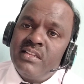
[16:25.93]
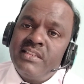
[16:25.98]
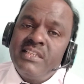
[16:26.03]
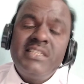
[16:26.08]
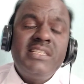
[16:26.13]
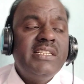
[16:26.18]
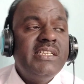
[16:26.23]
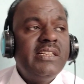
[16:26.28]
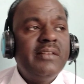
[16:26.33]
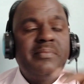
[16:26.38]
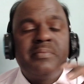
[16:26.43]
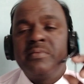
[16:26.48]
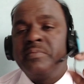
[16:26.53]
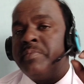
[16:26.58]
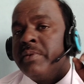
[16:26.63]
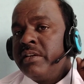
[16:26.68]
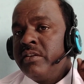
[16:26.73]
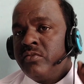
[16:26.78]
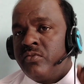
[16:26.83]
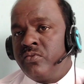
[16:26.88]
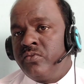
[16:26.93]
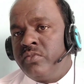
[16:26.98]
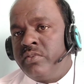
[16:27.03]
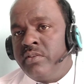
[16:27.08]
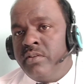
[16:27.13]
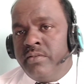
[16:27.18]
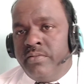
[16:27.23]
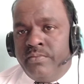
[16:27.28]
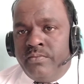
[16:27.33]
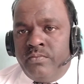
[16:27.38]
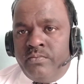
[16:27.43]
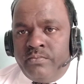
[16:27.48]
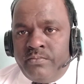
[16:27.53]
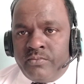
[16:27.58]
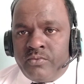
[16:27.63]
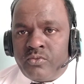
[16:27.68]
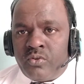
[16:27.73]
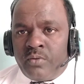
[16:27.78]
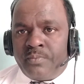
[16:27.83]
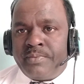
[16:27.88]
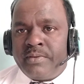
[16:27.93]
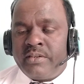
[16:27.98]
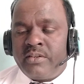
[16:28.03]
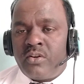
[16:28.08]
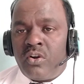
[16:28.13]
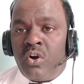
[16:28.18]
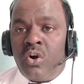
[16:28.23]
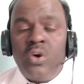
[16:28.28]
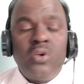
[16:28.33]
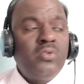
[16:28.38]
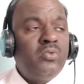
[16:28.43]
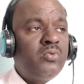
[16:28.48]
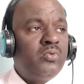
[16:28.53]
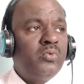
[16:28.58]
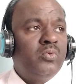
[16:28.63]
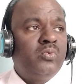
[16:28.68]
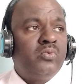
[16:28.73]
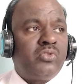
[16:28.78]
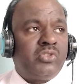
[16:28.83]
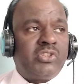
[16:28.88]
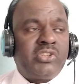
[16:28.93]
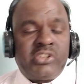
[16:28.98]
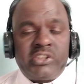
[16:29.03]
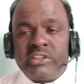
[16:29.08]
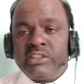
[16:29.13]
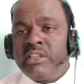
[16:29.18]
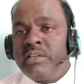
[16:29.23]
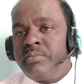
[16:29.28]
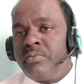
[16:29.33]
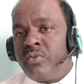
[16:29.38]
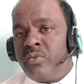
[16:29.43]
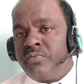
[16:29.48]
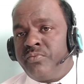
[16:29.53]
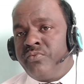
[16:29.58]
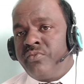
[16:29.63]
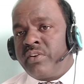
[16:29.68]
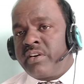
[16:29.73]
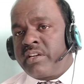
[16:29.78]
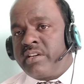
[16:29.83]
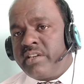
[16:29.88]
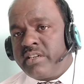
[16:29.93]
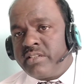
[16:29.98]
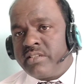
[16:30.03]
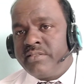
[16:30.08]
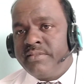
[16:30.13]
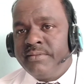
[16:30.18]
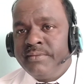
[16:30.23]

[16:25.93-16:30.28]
This is a very good topic. How to save of workers.